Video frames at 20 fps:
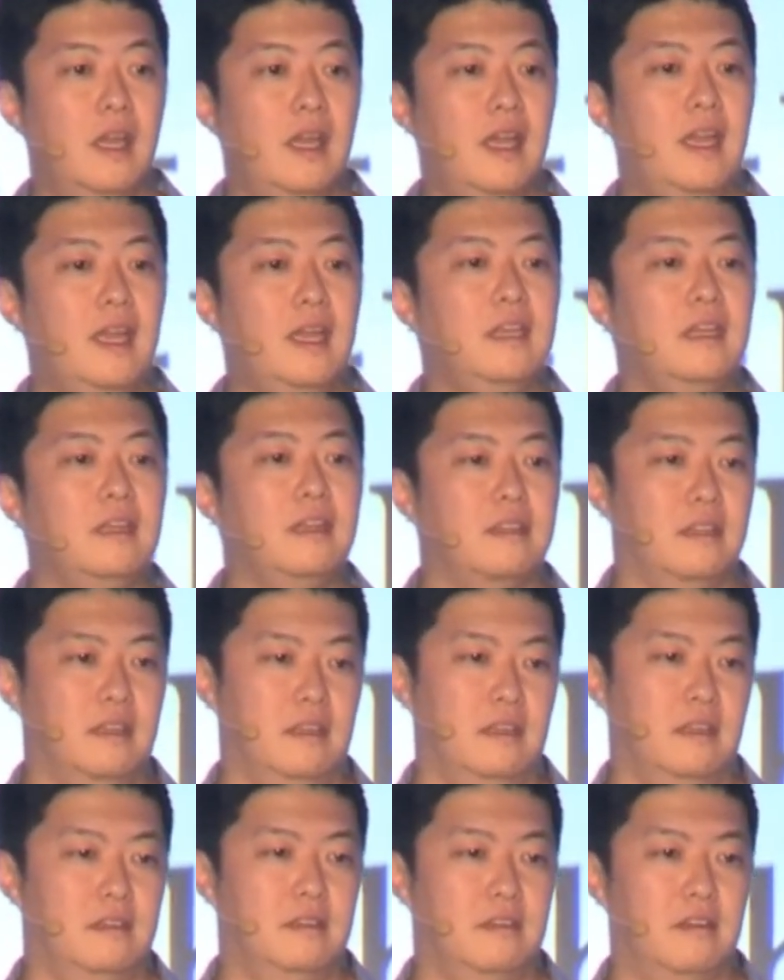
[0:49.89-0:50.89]
anything,
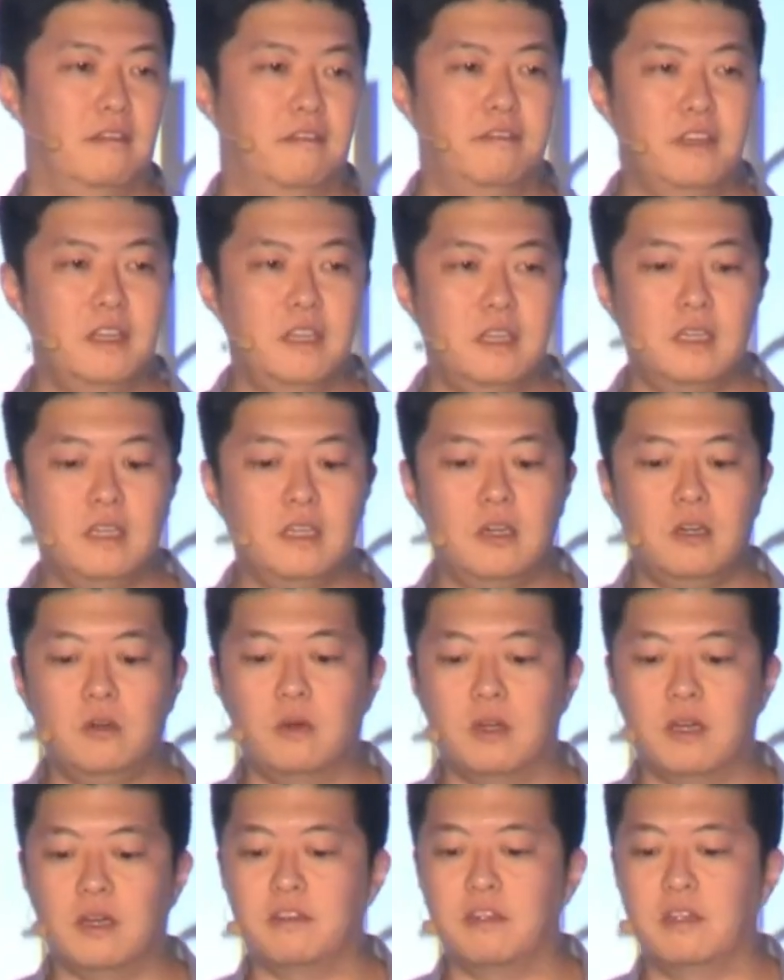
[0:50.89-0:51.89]
a video,
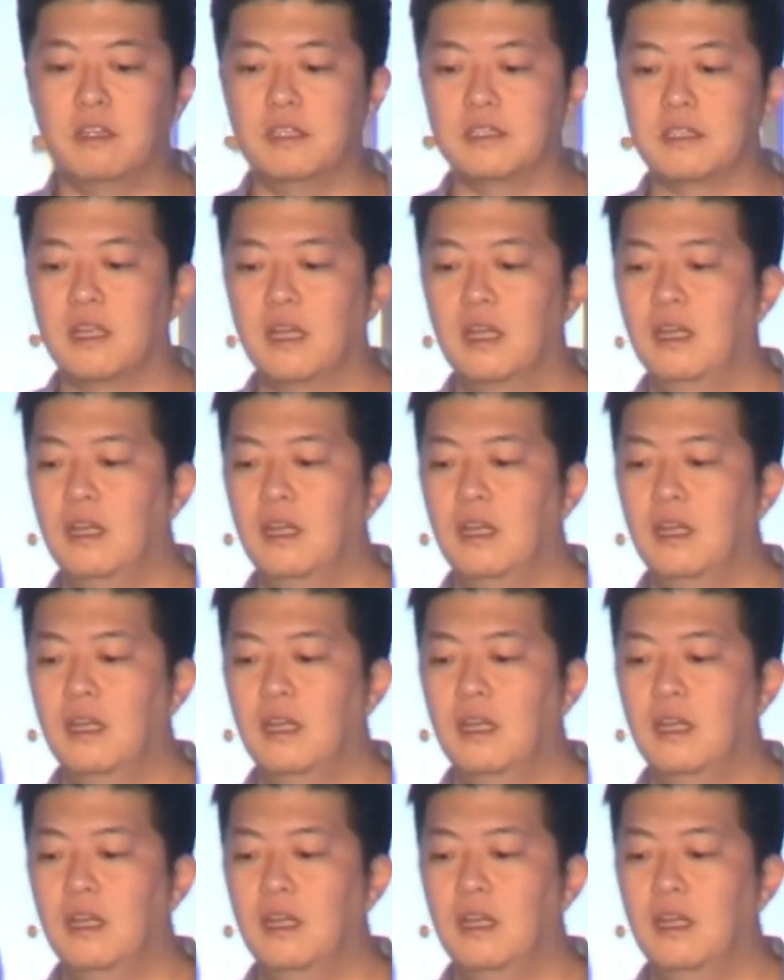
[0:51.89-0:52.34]
whatever it is.